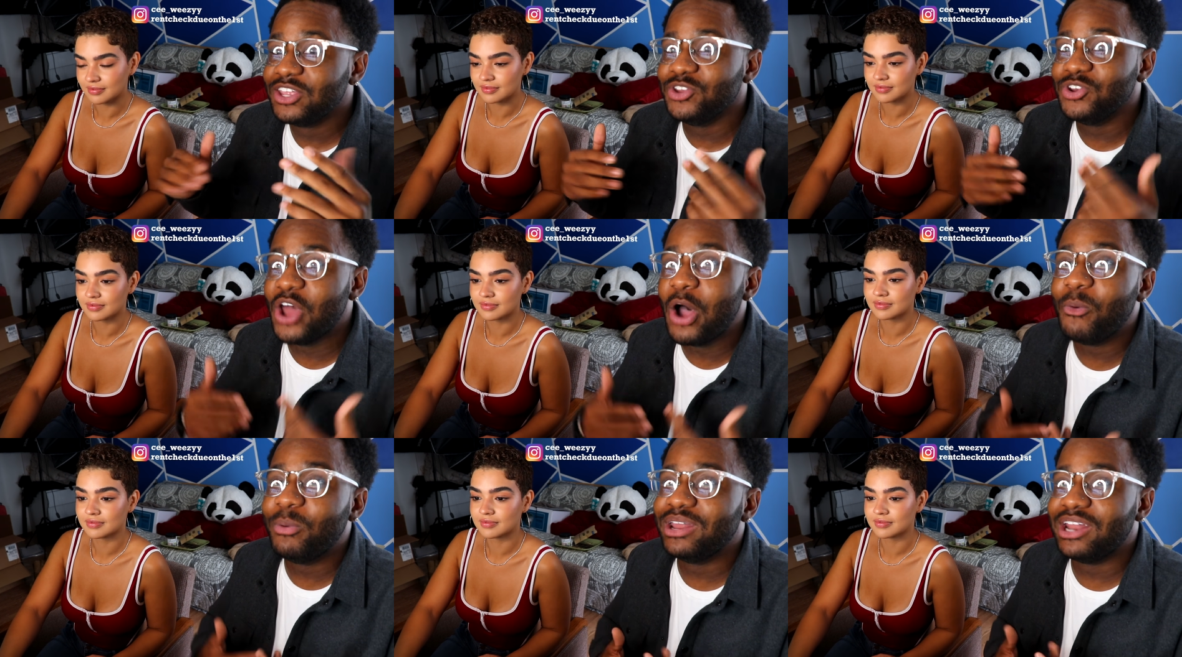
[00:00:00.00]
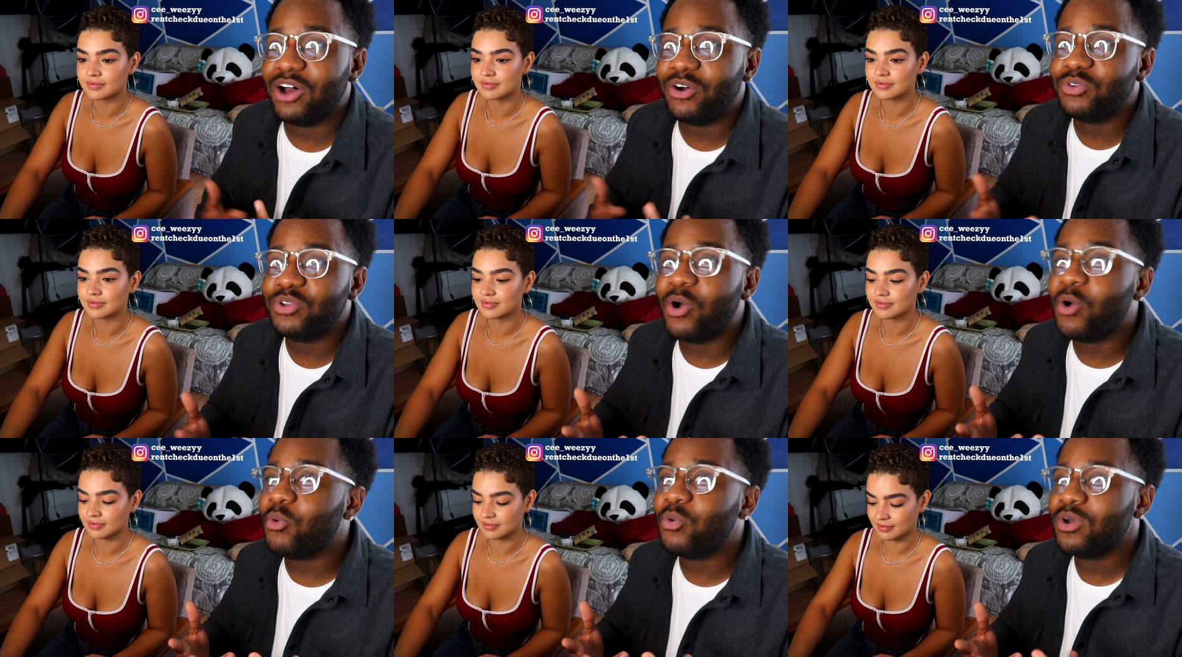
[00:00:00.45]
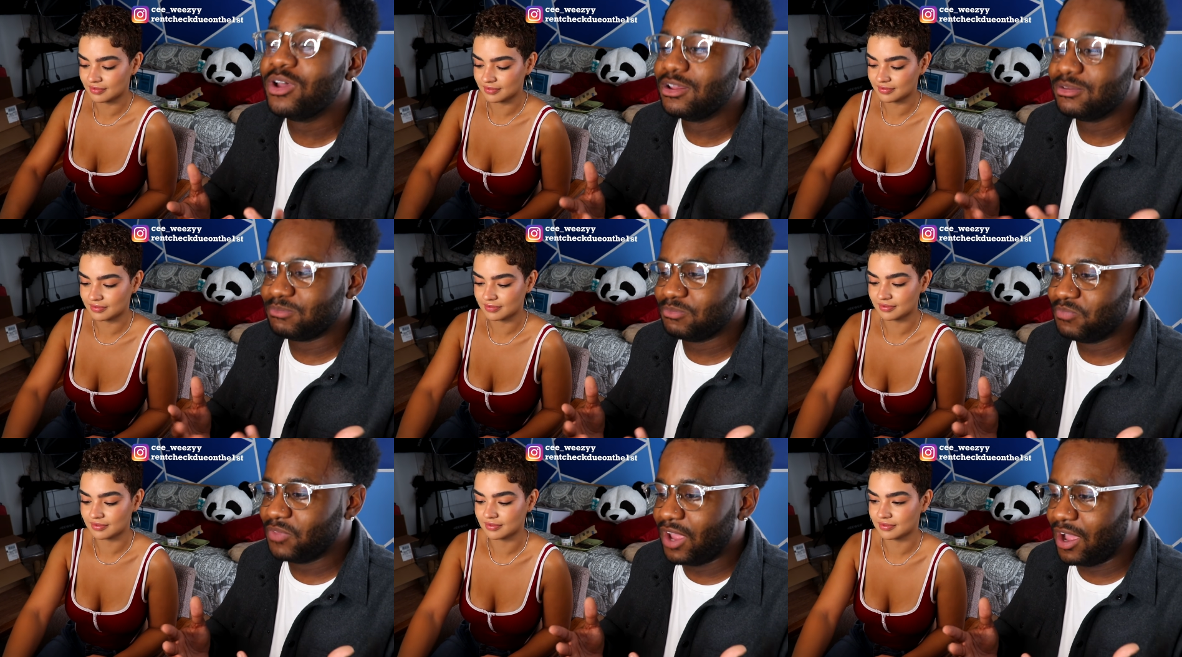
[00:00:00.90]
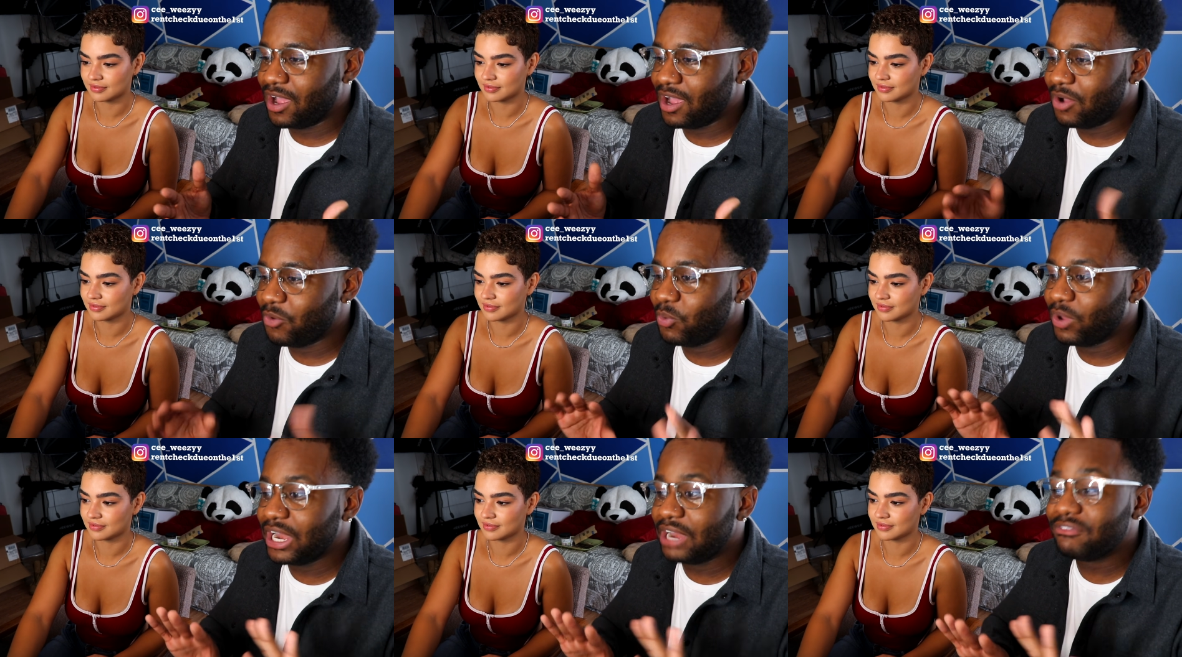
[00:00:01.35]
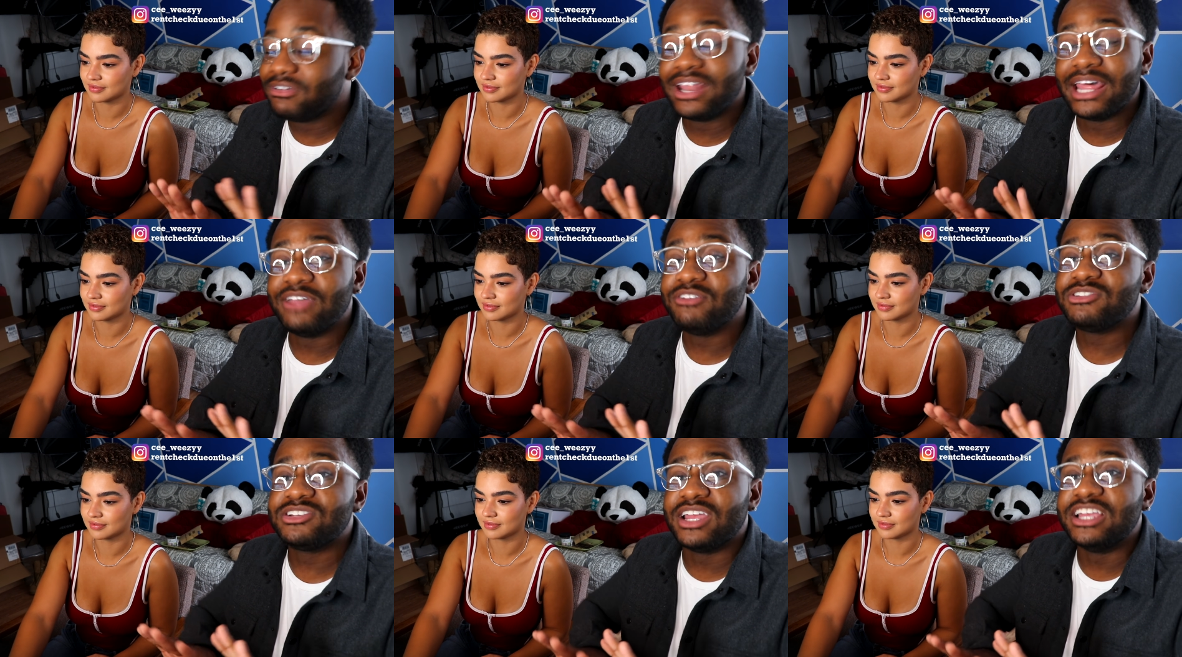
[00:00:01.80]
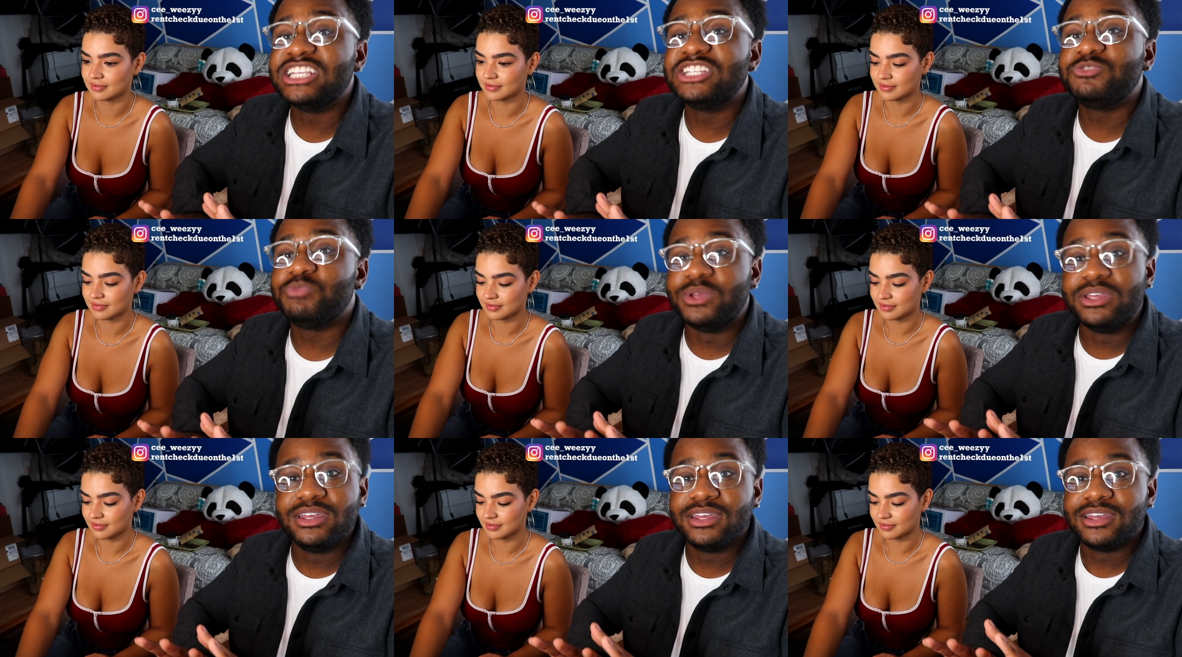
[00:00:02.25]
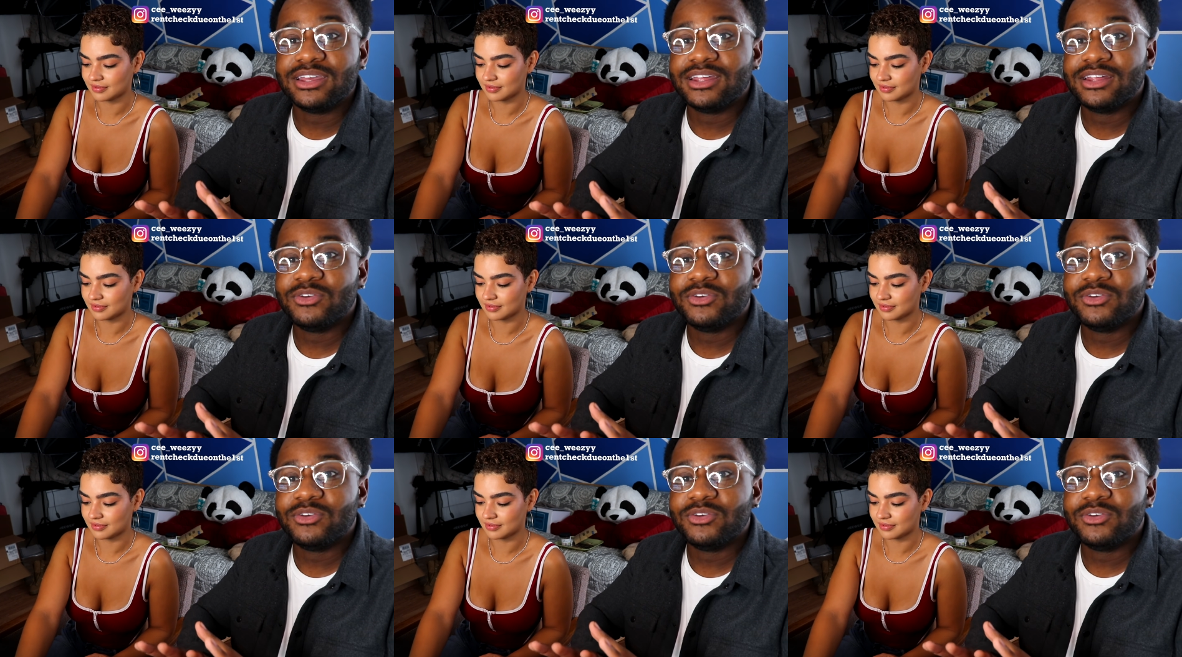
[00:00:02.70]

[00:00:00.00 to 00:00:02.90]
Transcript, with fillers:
Speaker 1: You know we don't know uh, whatever language they speak.